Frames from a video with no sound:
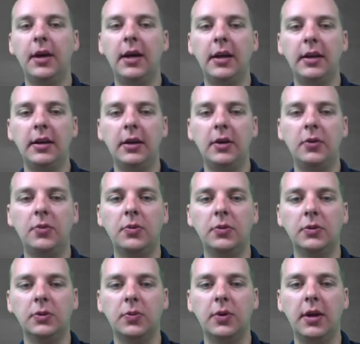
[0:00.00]
A
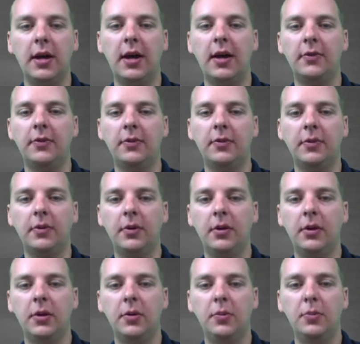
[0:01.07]
equals one half
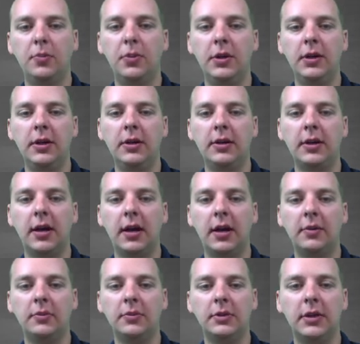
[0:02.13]
B
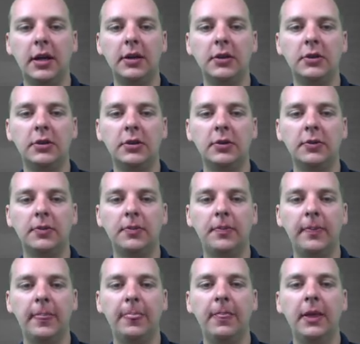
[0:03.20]
times H.
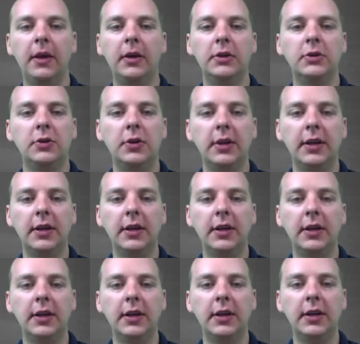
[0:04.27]
So to get
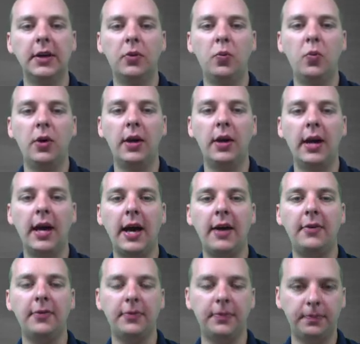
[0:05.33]
rid of the one
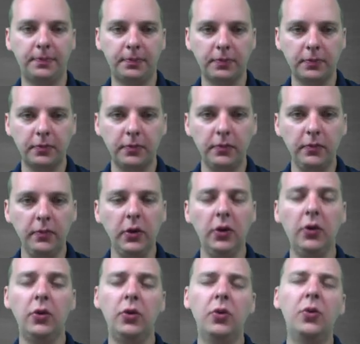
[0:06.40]
half,
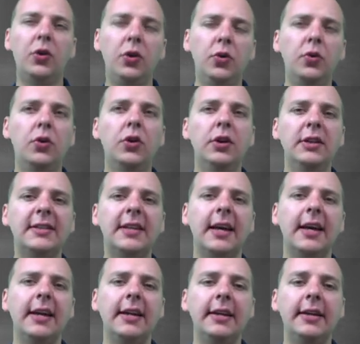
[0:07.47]
you, you could
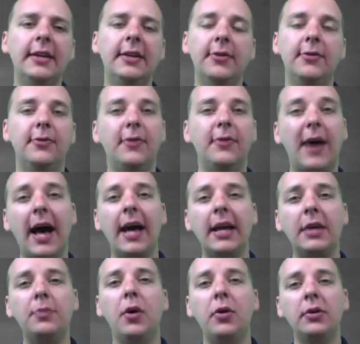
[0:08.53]
say
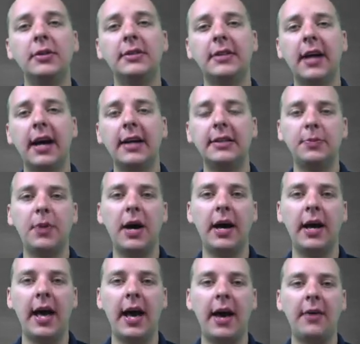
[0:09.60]
divide both sides
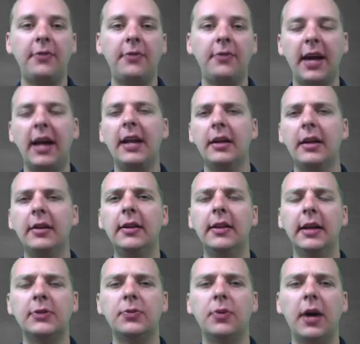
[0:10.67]
by a half. Technically,
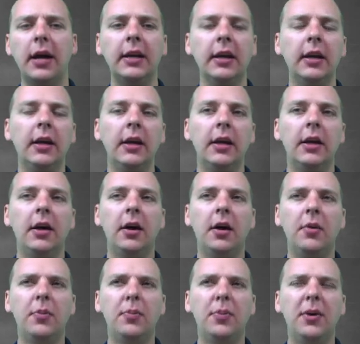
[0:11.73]
that's right.
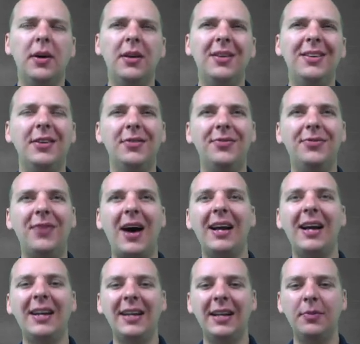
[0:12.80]
Um, but
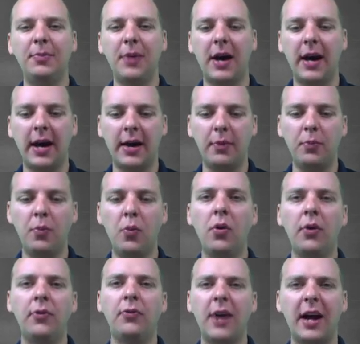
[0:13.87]
dividing by
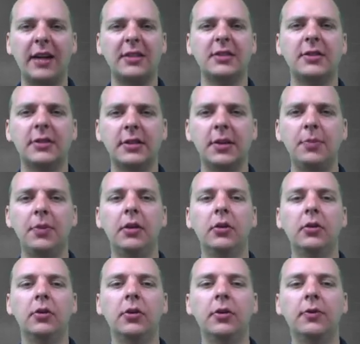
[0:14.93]
more fractions can be a
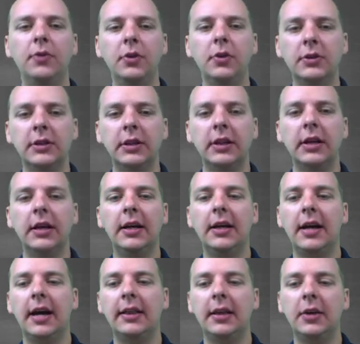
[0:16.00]
little confusing.
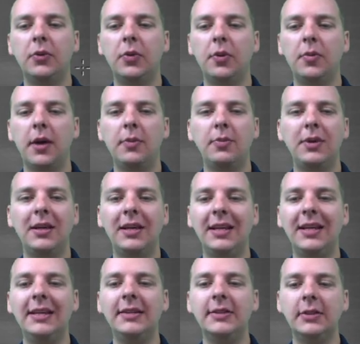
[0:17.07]
I think what might be
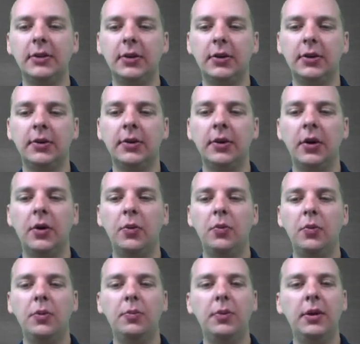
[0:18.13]
easier
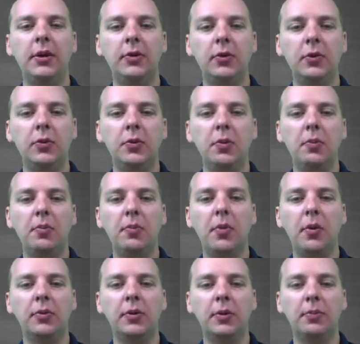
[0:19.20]
would be to
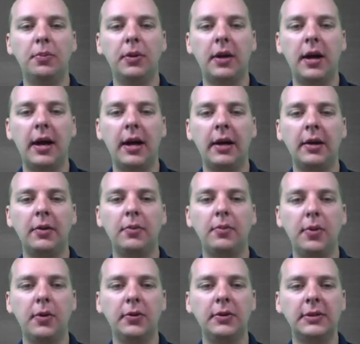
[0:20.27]
multiply
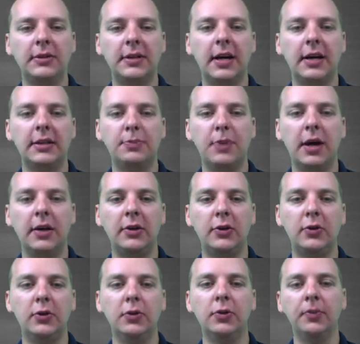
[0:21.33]
both sides by
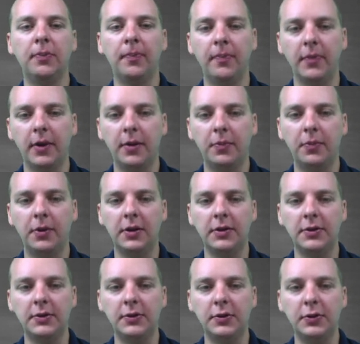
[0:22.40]
two,
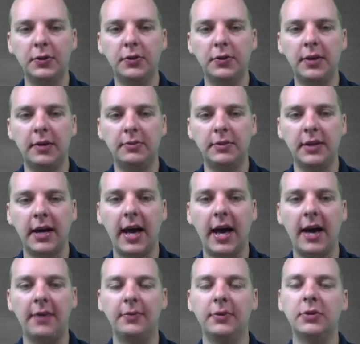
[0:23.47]
because two times a
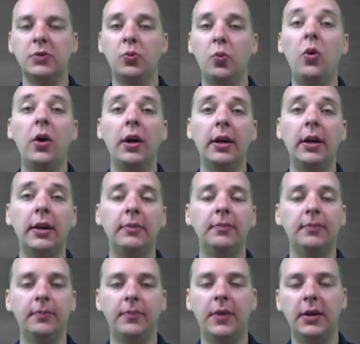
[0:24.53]
half is one,
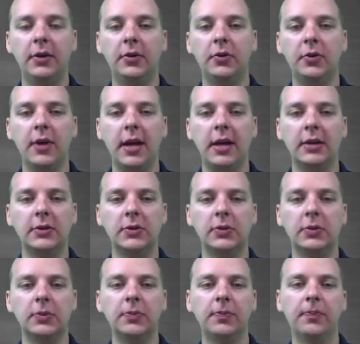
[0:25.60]
and it'll
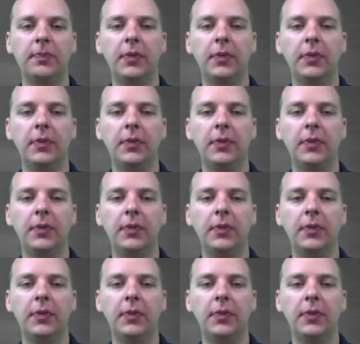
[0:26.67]
cancel.